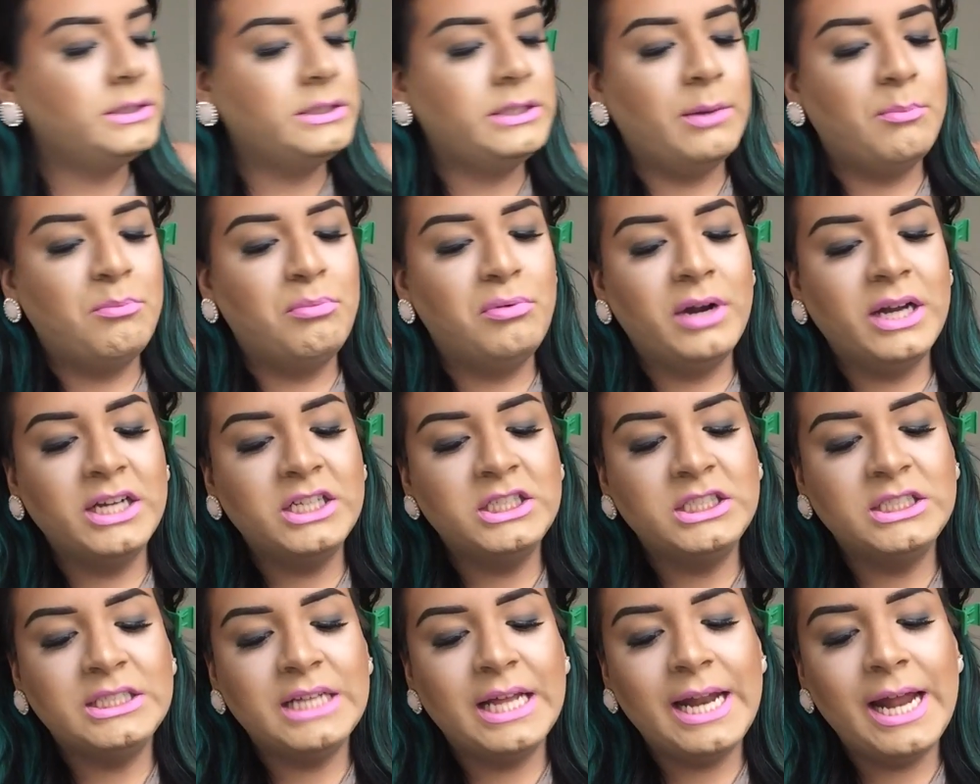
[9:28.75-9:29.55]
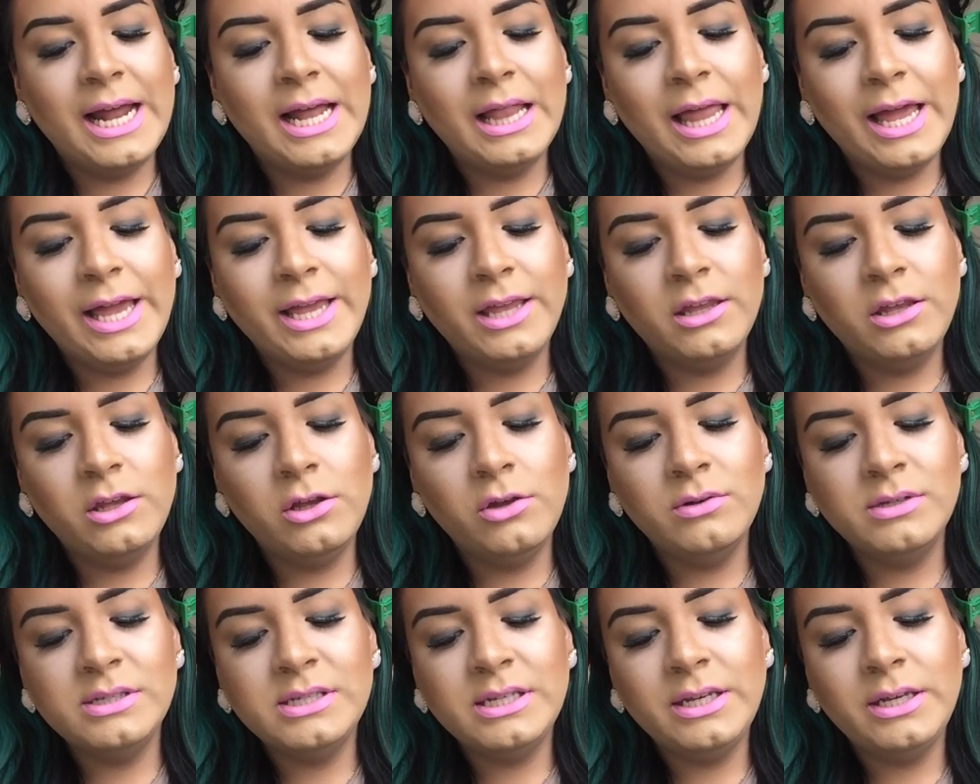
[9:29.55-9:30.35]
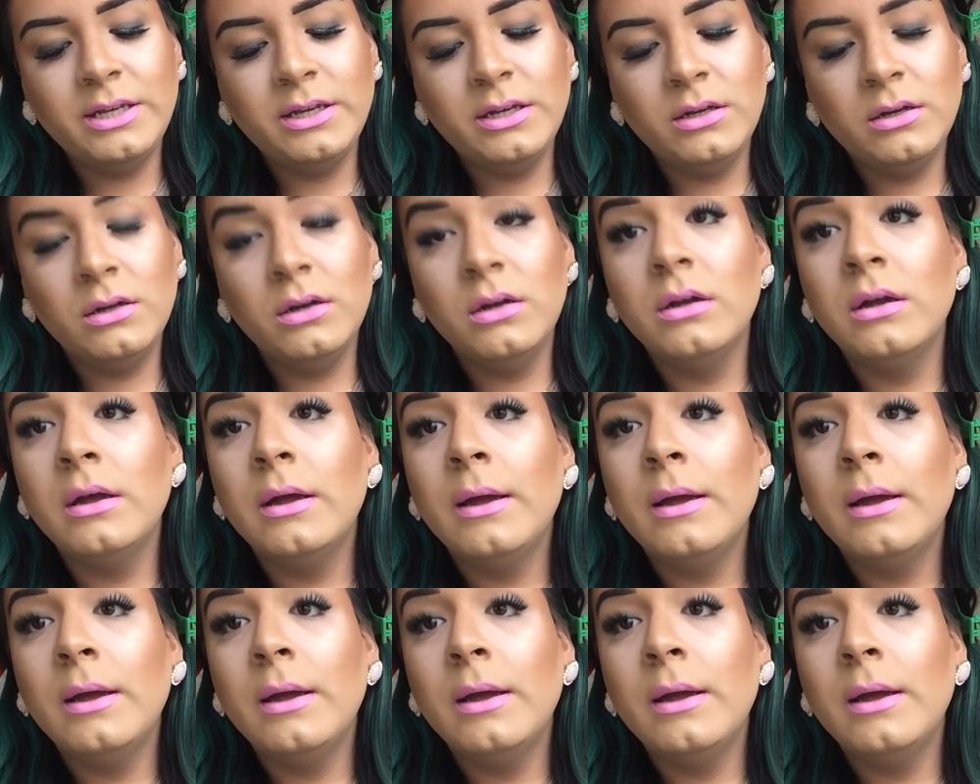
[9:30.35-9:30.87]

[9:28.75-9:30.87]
The brush that I like using